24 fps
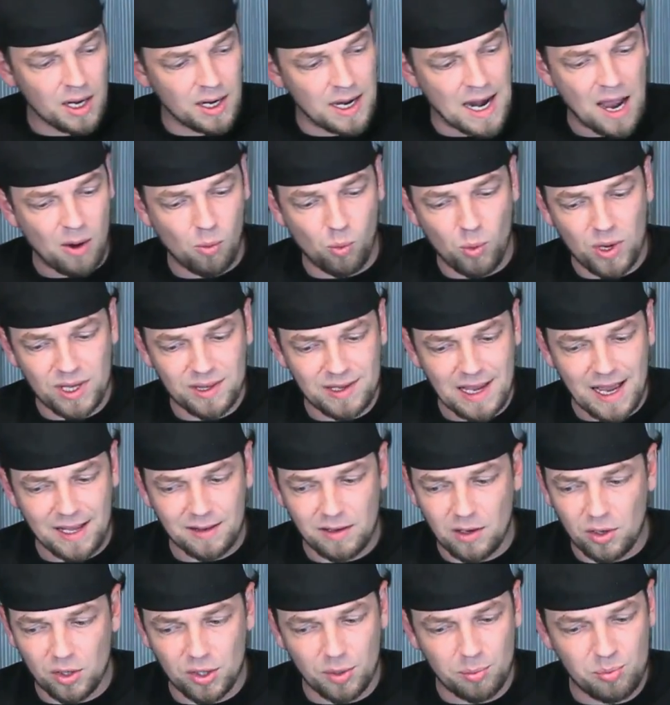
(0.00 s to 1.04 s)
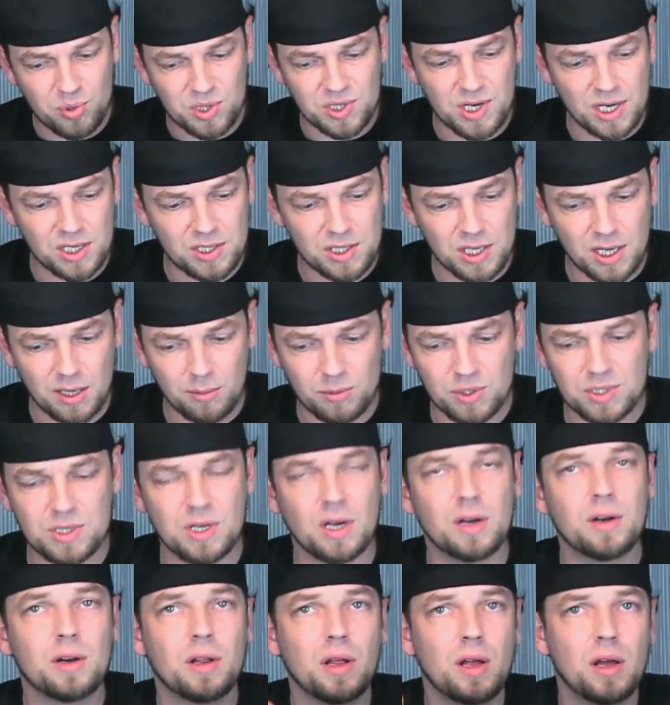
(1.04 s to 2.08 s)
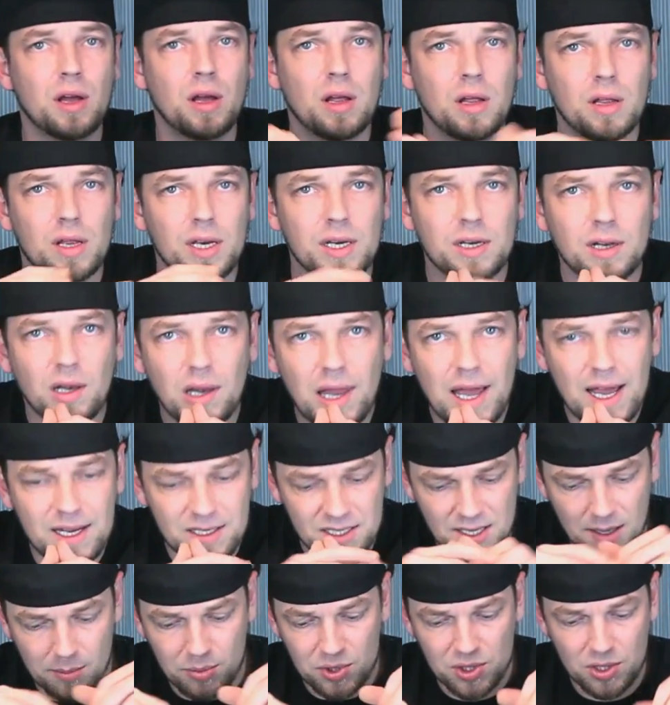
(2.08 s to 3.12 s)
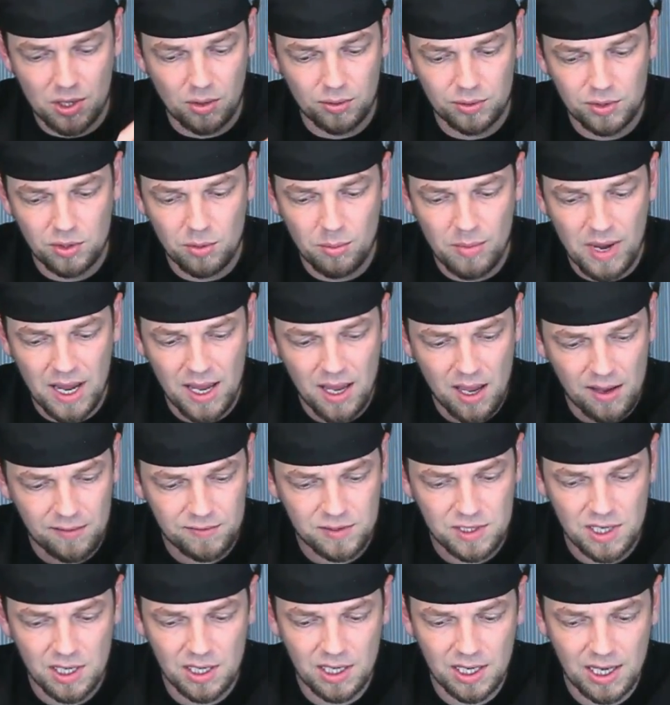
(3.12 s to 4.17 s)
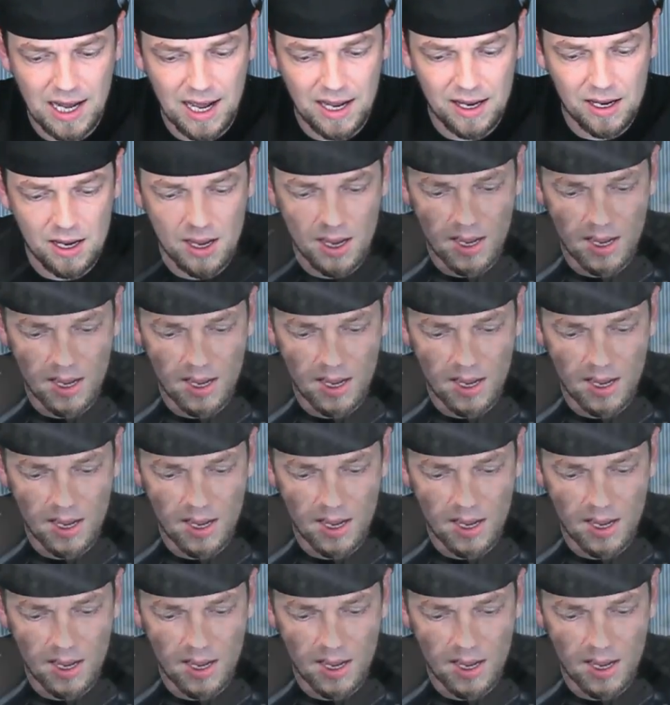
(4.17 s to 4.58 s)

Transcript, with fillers: Now with that all the positioning was done uh, in the last episode you may have seen that I